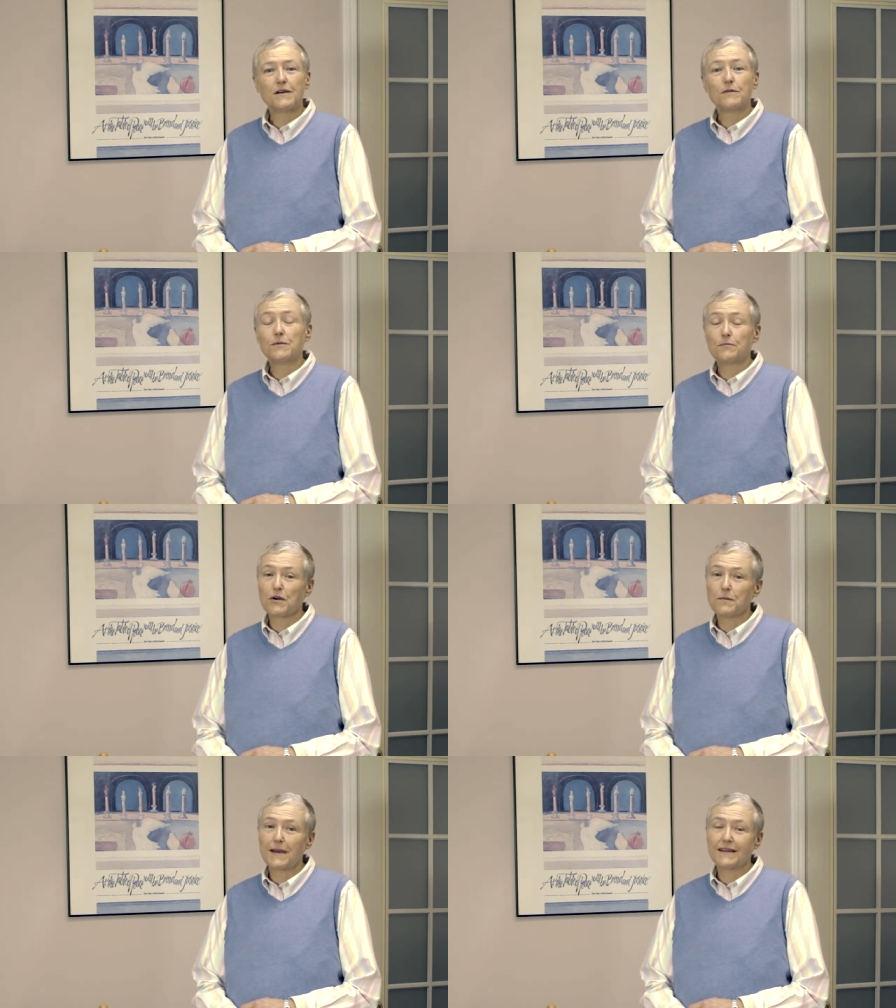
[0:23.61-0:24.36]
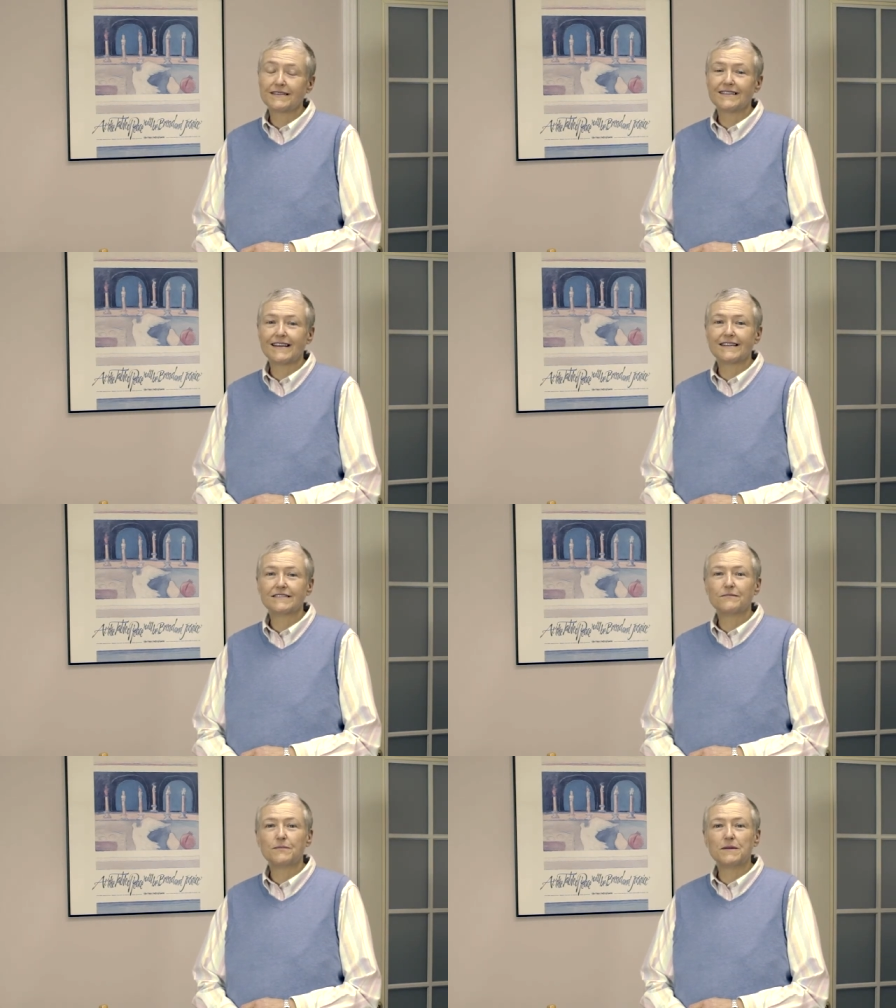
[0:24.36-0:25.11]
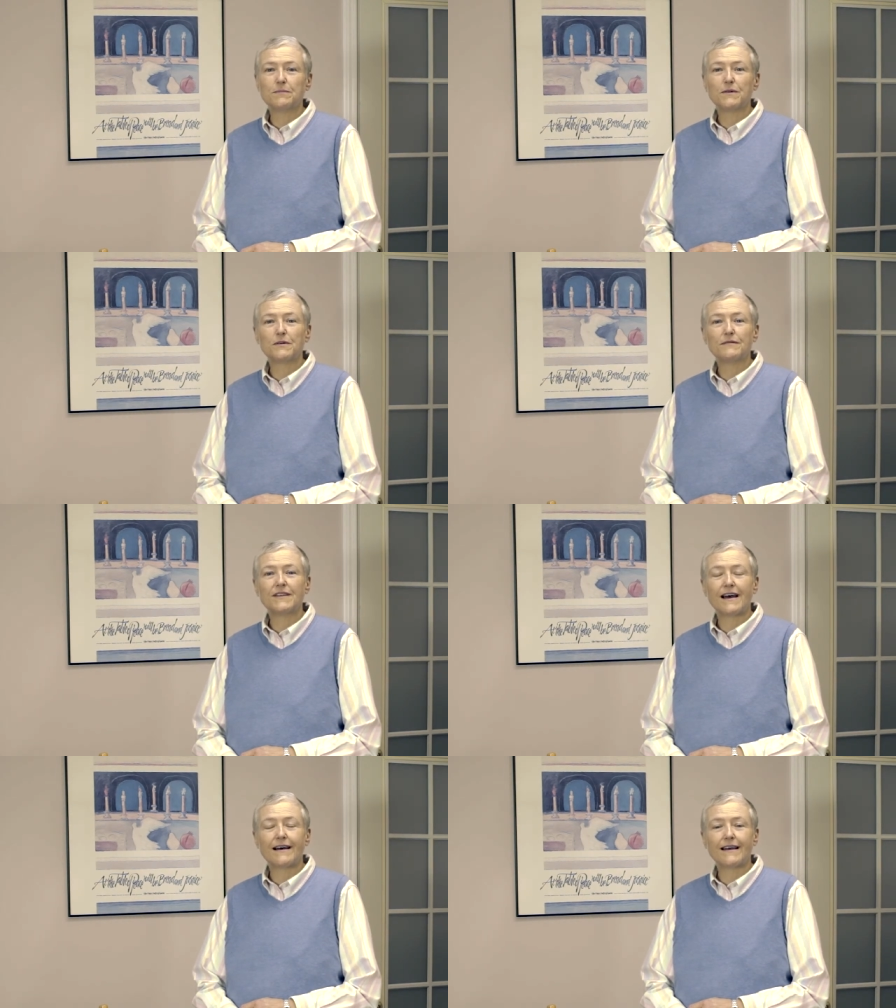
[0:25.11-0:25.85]
We probate estates of people who have
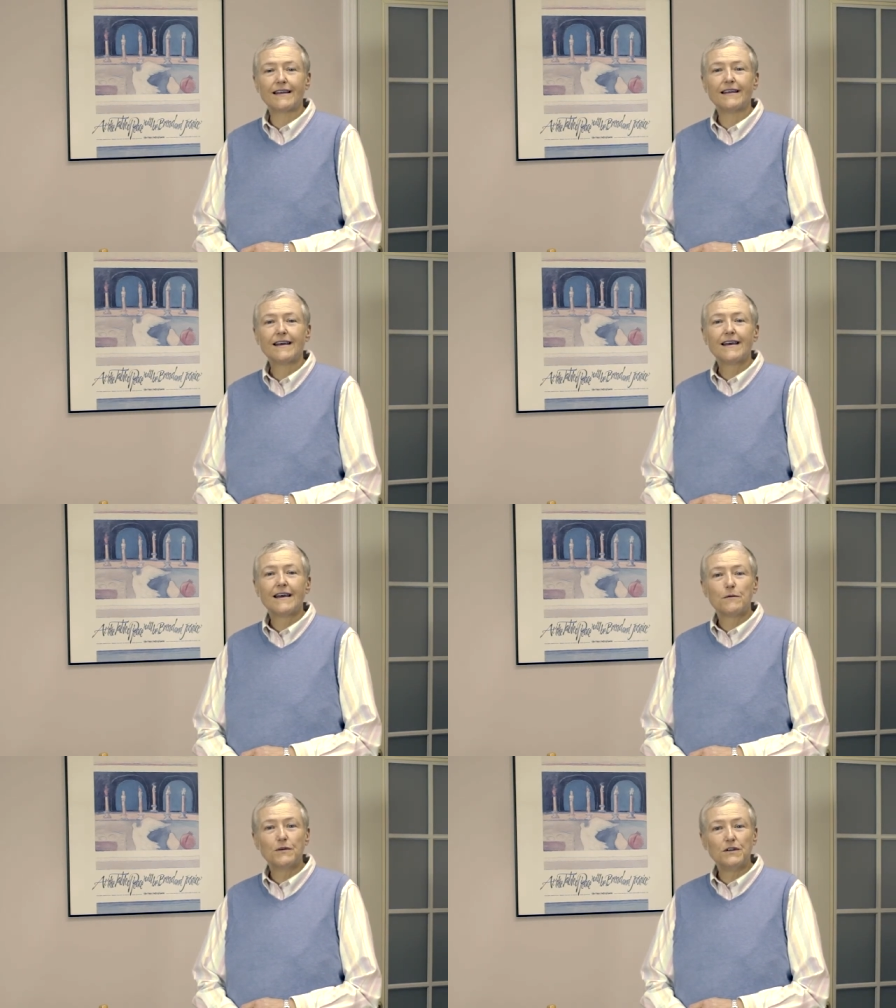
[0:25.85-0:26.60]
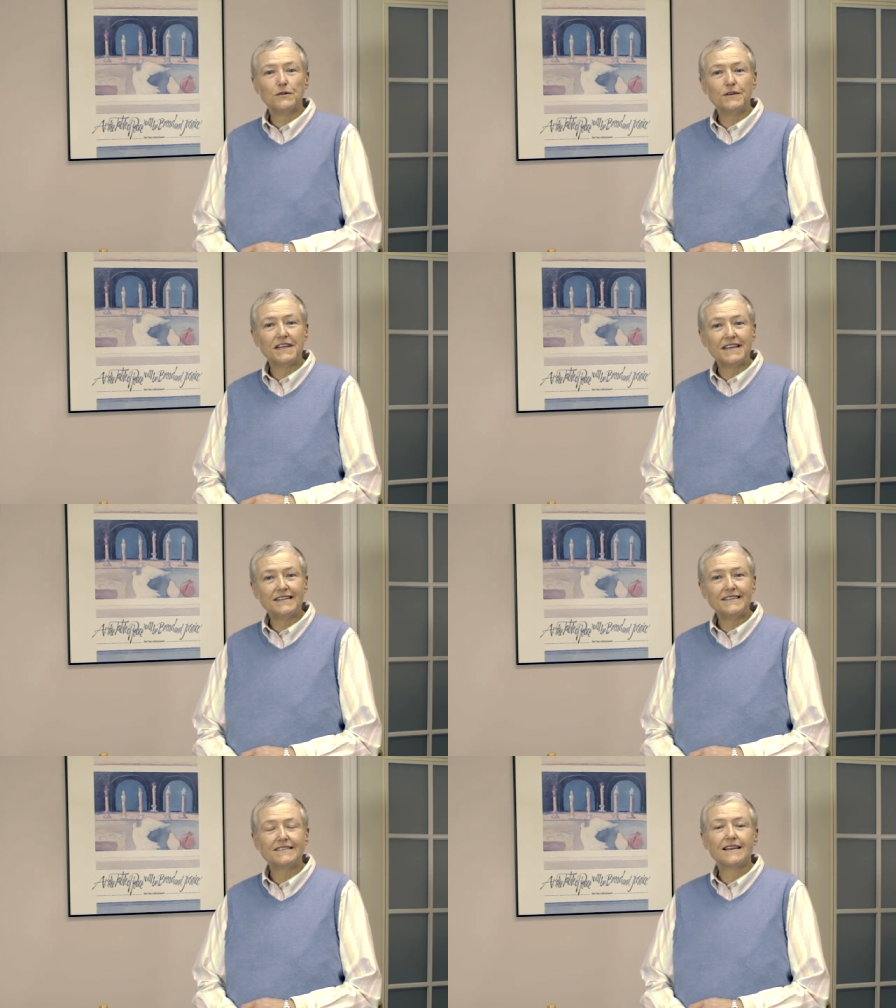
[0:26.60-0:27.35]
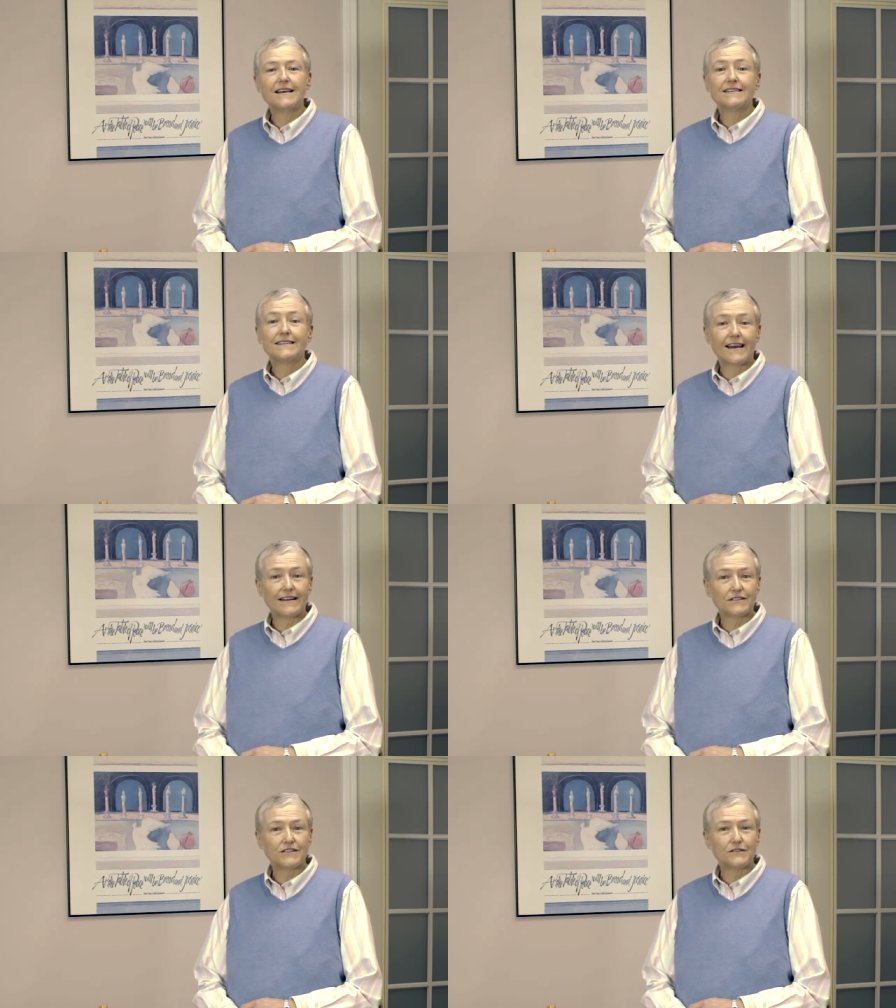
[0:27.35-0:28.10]
died we do deeds,
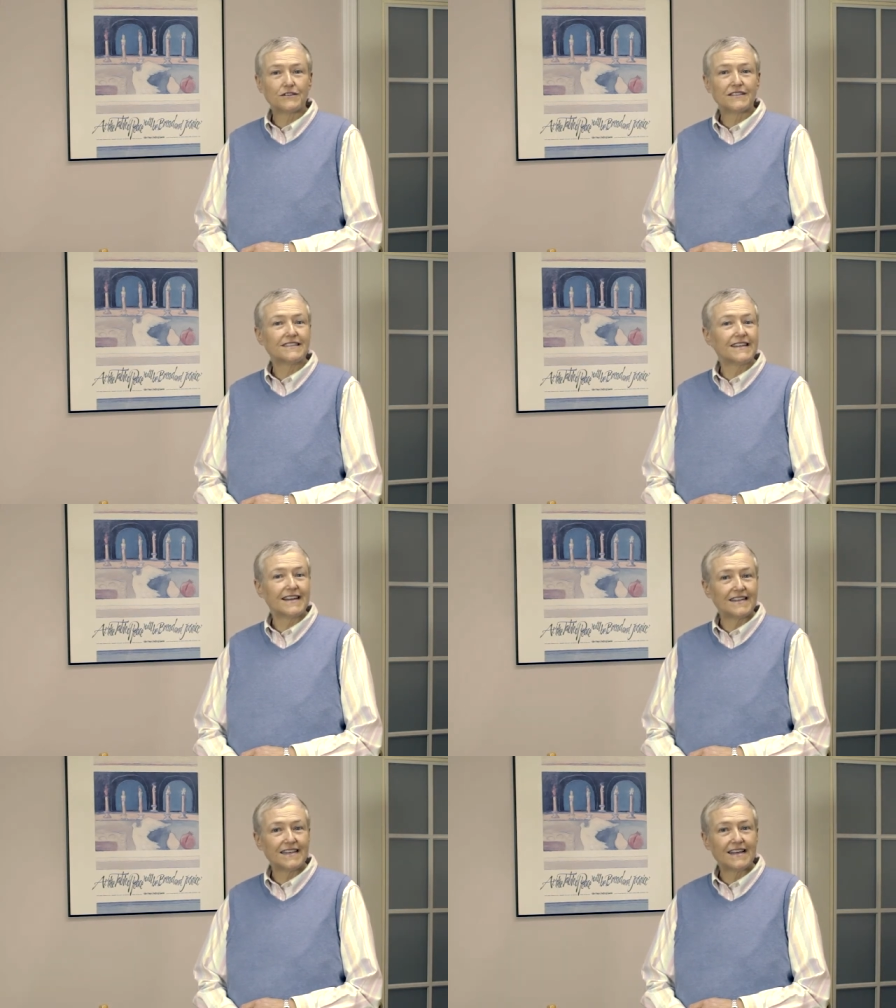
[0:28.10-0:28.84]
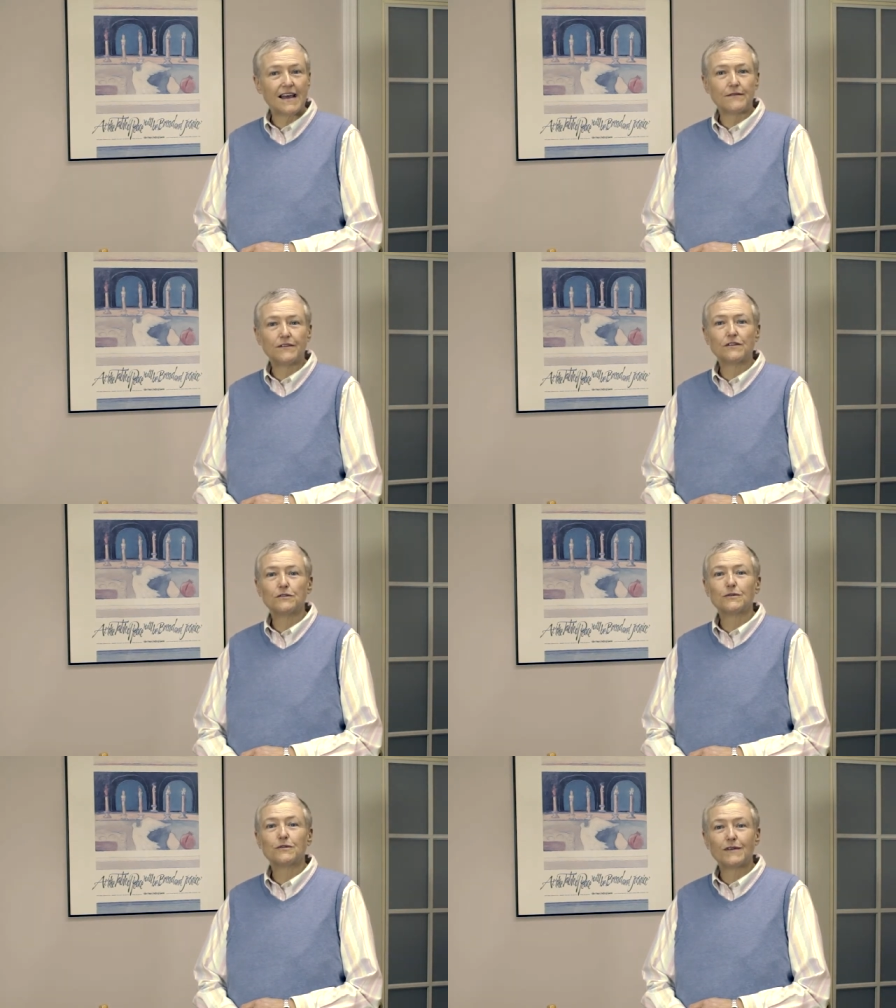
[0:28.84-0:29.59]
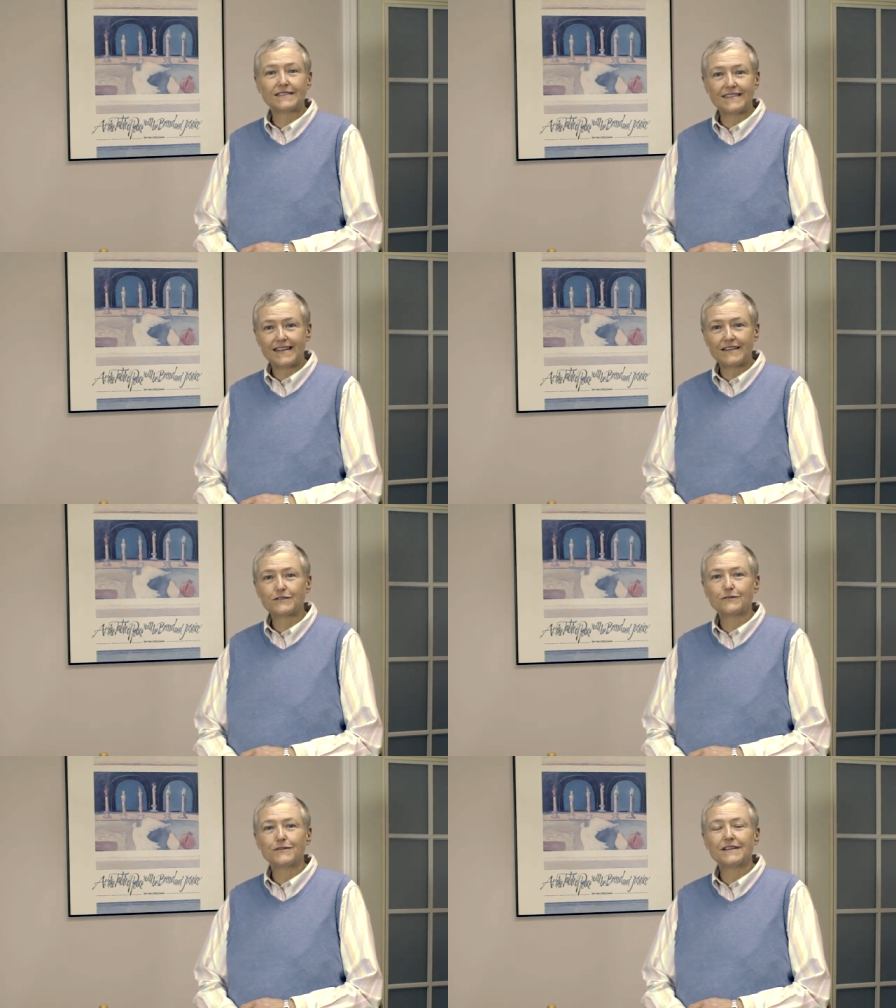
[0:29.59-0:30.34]
title searches, and anything having to do with
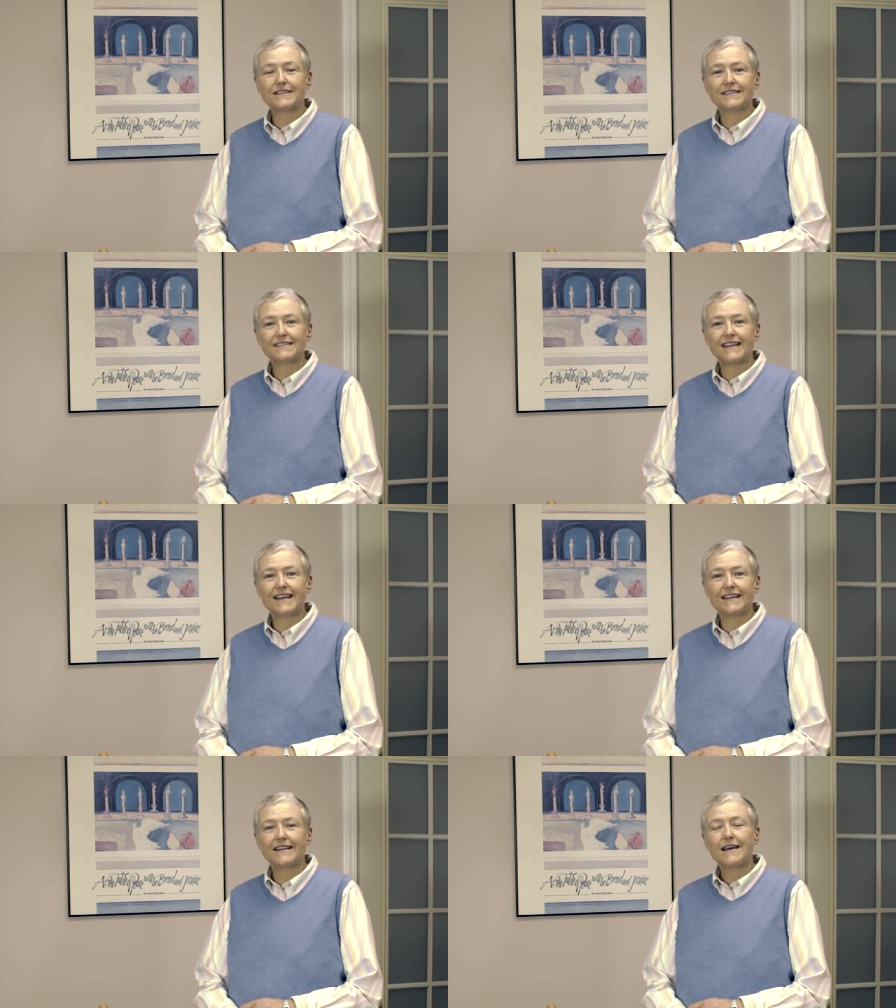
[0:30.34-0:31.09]
residential real estate.